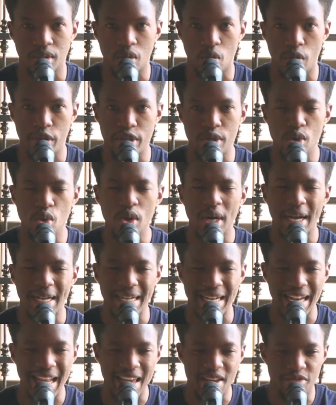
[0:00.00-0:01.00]
When you look at
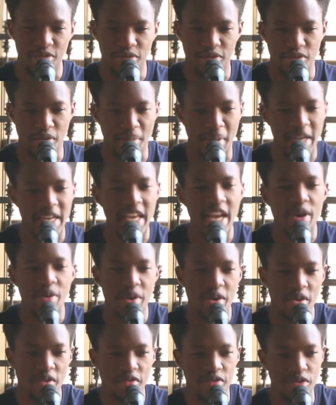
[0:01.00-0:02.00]
life from an
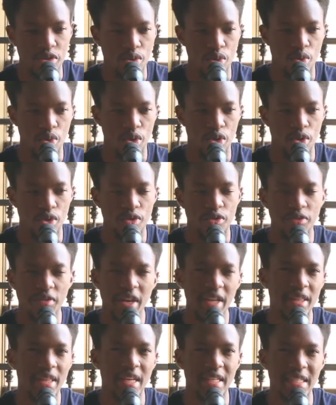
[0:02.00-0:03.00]
area of view, you'll
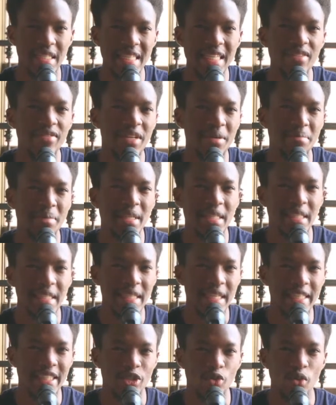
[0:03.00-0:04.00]
find that even
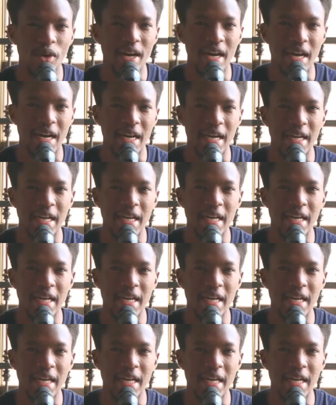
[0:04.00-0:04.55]
mistakes work